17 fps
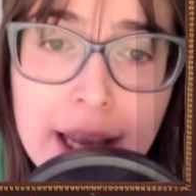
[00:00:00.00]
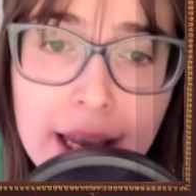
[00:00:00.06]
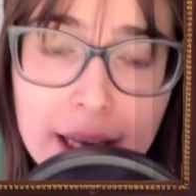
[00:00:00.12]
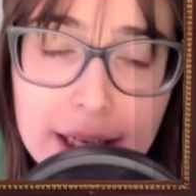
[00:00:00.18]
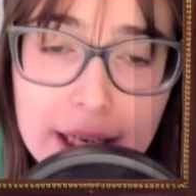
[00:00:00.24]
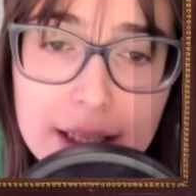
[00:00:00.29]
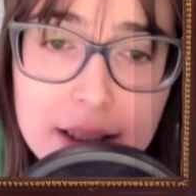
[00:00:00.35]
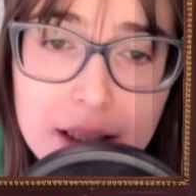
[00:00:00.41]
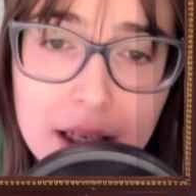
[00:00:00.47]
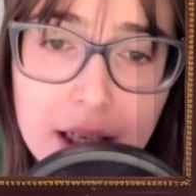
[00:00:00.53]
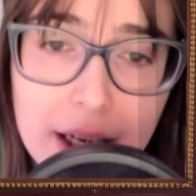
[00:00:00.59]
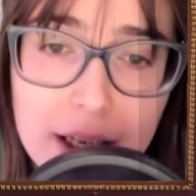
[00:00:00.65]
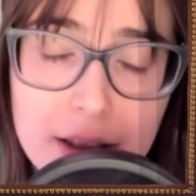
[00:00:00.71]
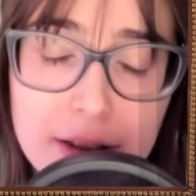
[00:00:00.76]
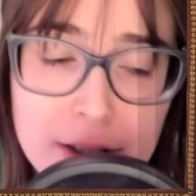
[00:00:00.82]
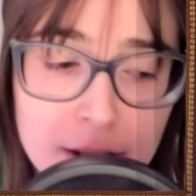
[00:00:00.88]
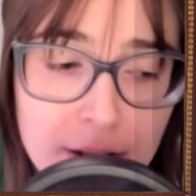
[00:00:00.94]
And I think
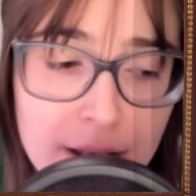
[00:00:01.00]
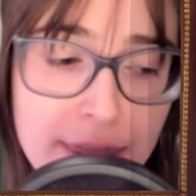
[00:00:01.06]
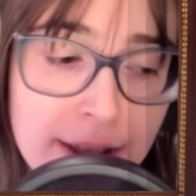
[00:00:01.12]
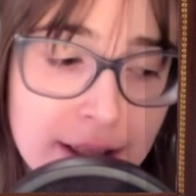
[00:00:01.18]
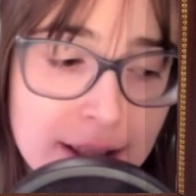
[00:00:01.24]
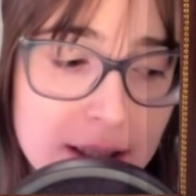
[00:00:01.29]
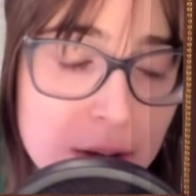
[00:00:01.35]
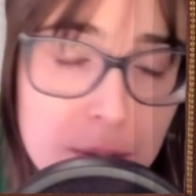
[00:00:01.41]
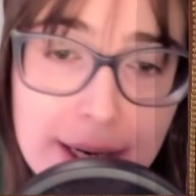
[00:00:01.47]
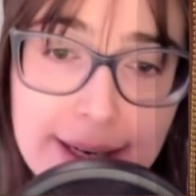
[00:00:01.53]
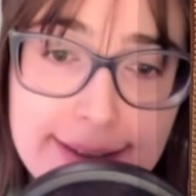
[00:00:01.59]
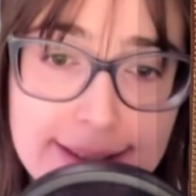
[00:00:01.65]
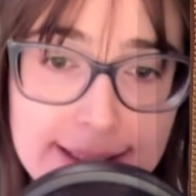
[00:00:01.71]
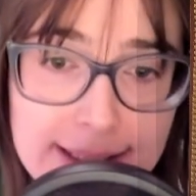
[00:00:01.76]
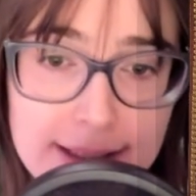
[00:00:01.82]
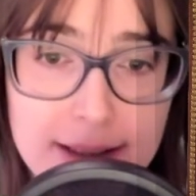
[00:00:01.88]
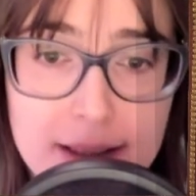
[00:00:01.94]
it's
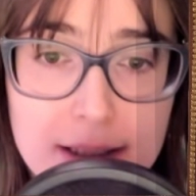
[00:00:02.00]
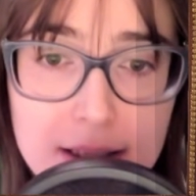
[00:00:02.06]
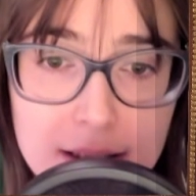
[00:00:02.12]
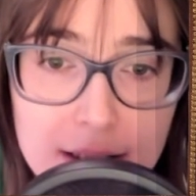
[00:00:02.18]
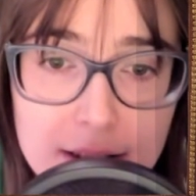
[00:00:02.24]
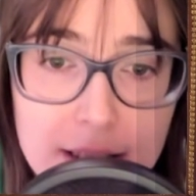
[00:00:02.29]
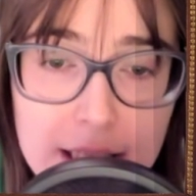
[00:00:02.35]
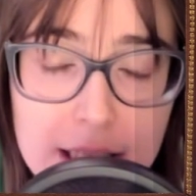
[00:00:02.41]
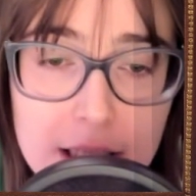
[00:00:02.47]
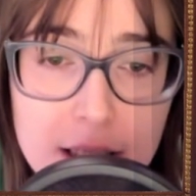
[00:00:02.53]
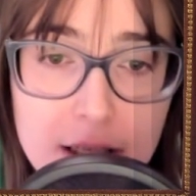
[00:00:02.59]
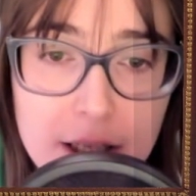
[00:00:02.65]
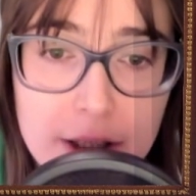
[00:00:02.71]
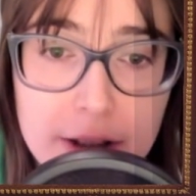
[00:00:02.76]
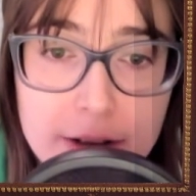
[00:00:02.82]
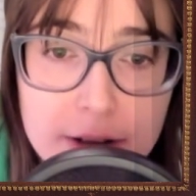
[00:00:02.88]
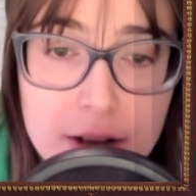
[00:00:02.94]
racist that
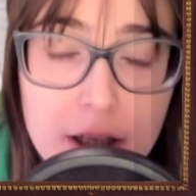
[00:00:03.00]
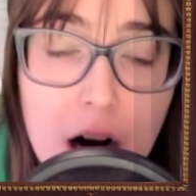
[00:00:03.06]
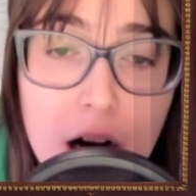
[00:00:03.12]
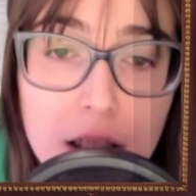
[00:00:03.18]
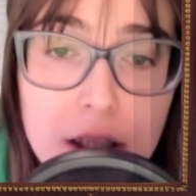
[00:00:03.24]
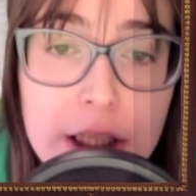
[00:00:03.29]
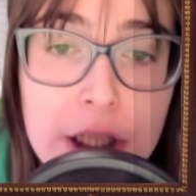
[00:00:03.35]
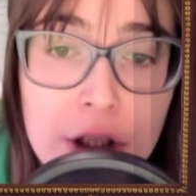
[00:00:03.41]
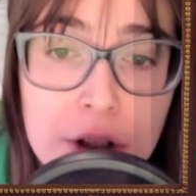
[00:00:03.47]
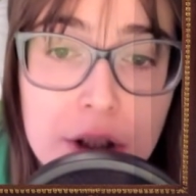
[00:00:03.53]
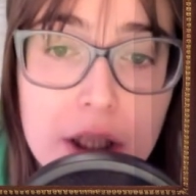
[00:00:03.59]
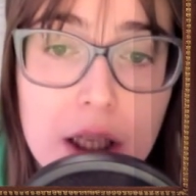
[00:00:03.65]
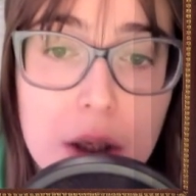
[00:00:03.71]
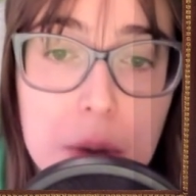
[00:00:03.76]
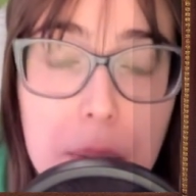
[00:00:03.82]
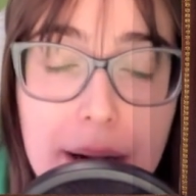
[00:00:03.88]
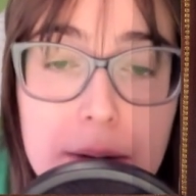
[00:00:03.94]
they're calling her
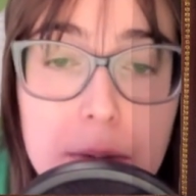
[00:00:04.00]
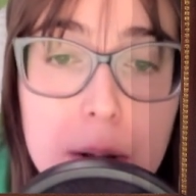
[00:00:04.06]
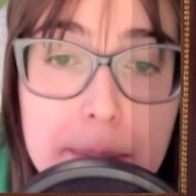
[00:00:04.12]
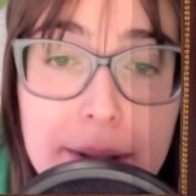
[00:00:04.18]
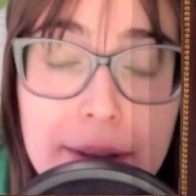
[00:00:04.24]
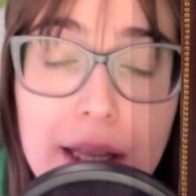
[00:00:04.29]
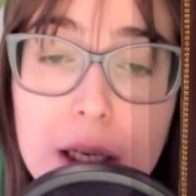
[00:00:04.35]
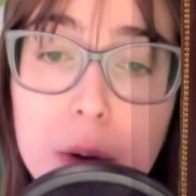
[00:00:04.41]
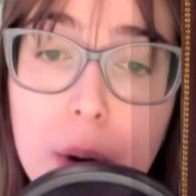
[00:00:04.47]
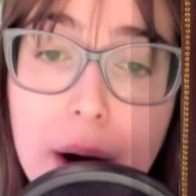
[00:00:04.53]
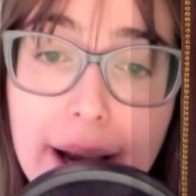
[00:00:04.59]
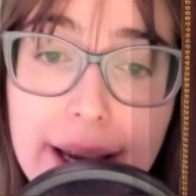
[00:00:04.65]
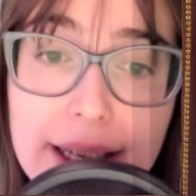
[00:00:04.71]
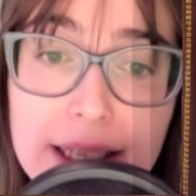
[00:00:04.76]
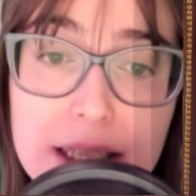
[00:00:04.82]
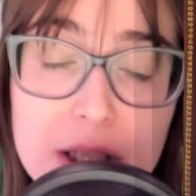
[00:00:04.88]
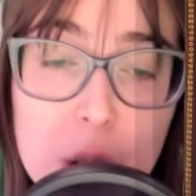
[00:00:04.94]
a white woman. Like,
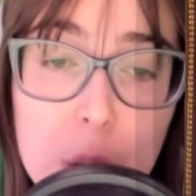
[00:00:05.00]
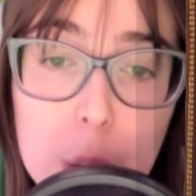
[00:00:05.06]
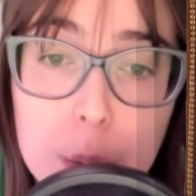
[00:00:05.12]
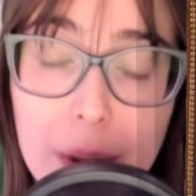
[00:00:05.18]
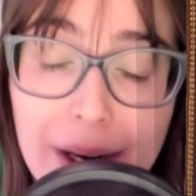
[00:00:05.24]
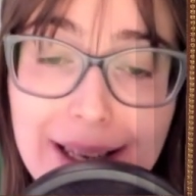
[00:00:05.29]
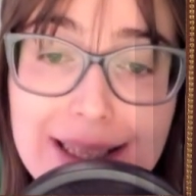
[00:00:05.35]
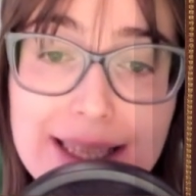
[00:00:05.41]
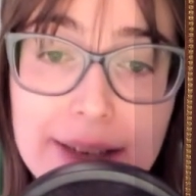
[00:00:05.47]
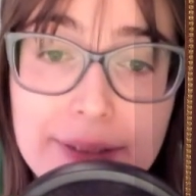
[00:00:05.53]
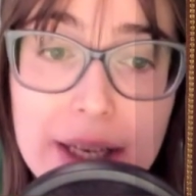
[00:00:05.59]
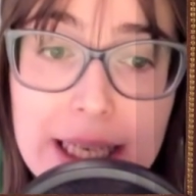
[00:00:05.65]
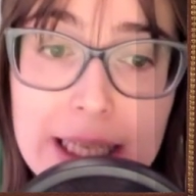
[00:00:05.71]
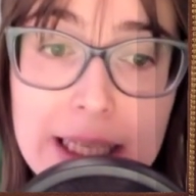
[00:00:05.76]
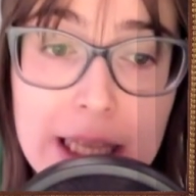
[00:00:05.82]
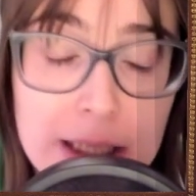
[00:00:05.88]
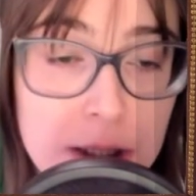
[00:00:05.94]
why does her race have
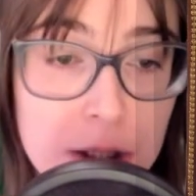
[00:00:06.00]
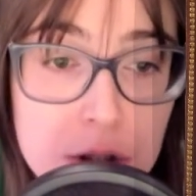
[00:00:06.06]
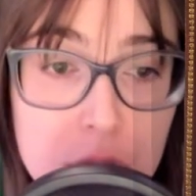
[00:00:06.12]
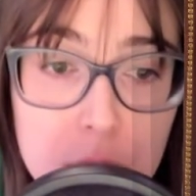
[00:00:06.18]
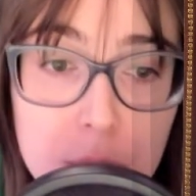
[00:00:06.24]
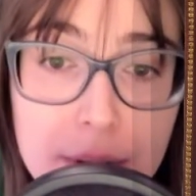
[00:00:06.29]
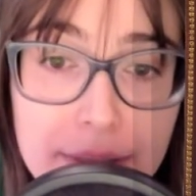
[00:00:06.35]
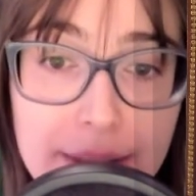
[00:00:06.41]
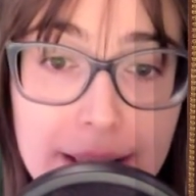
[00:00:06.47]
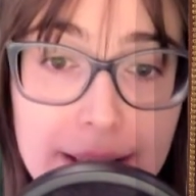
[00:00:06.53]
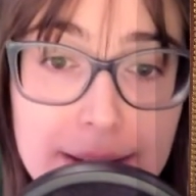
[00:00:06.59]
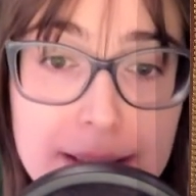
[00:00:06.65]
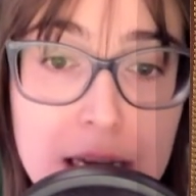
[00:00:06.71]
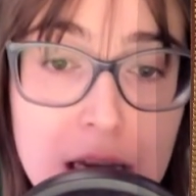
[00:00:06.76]
anything to do with this?